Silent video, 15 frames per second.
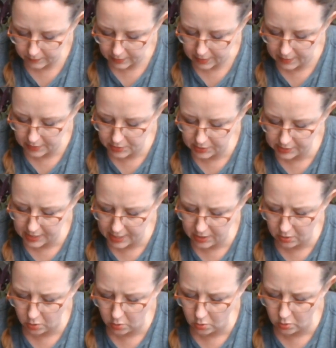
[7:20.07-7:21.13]
And just kind of
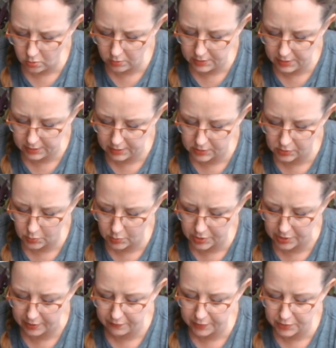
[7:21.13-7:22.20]
hold in this
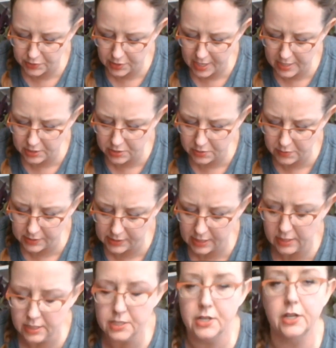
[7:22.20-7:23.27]
corner. If you're trying to do a
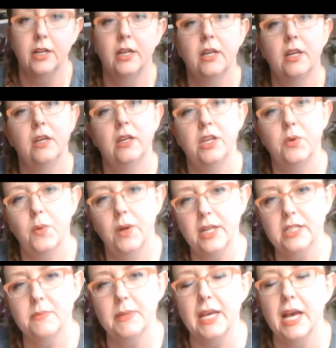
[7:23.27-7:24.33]
cylinder, you want it
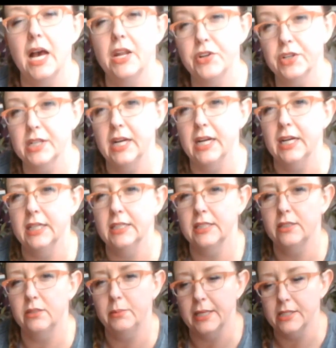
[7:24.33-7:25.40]
to be undercut a
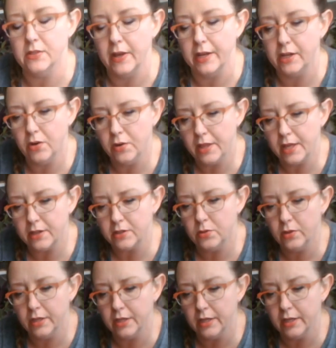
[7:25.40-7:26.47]
little bit. So I go to that
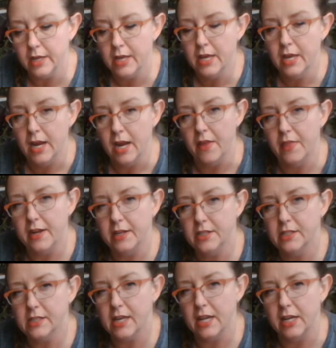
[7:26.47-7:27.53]
corner and then I
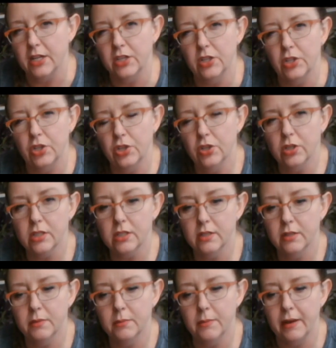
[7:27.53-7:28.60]
just kind of hook
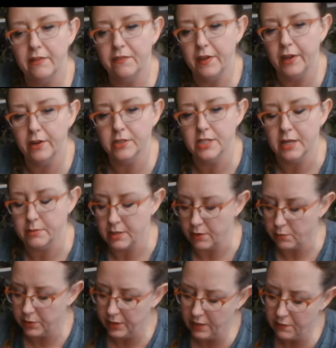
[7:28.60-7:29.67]
my fingertips. I
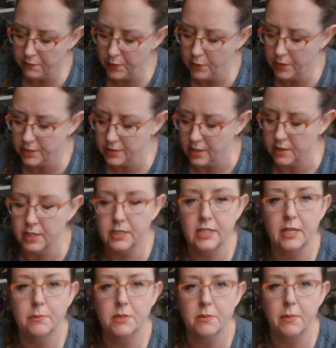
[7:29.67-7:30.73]
really focus on the
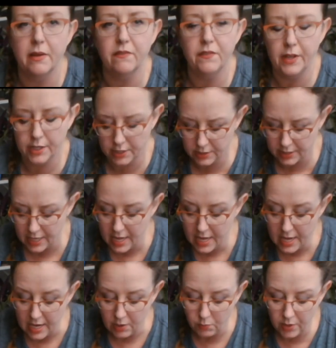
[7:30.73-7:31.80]
tips of my fingers.
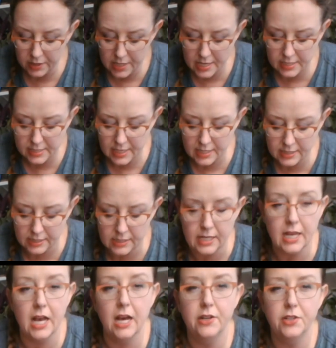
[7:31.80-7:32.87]
And what that does is it
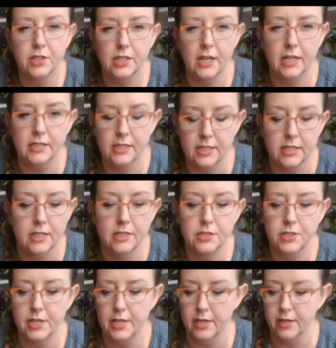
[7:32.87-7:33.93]
undercuts it under
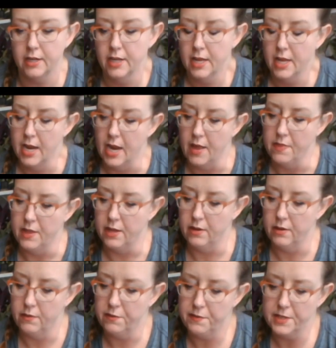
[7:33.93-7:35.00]
here. And then
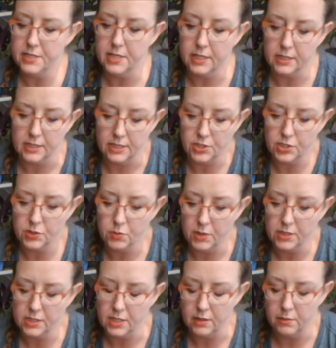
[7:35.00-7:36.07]
physics, it just
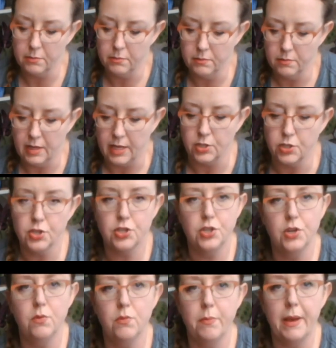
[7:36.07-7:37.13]
wants to make it
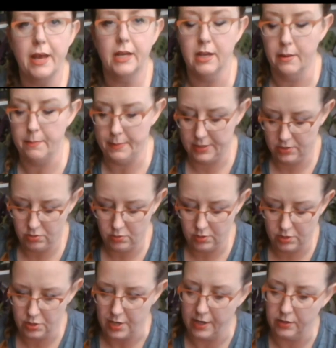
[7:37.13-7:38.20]
shoot back up into a
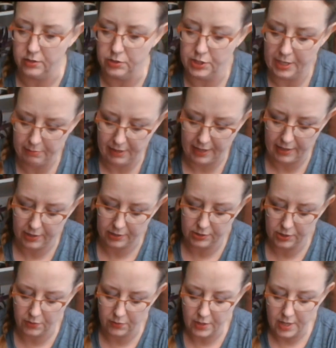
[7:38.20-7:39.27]
triangle shape later.
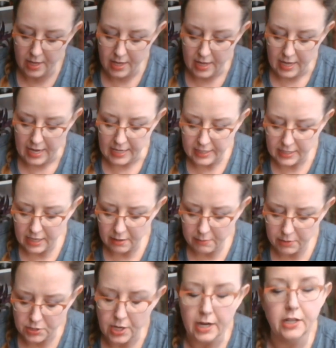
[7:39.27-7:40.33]
So anytime
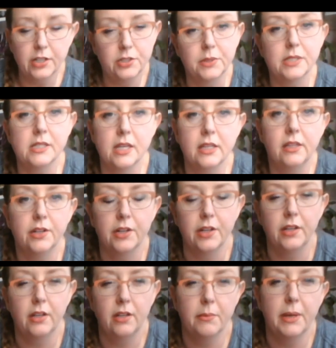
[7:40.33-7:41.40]
you're trying to do a cylinder, you
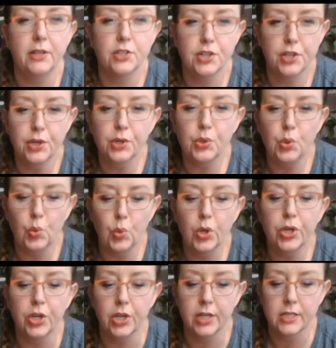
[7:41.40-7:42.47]
need to make sure your
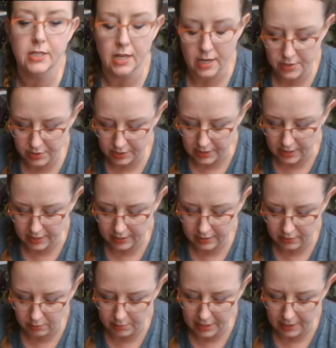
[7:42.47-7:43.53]
corner is undercut a
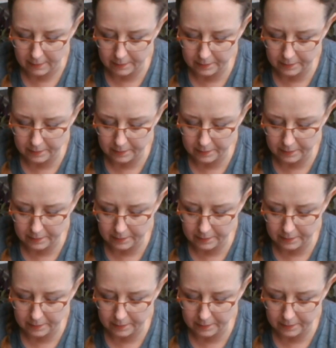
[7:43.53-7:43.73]
little bit.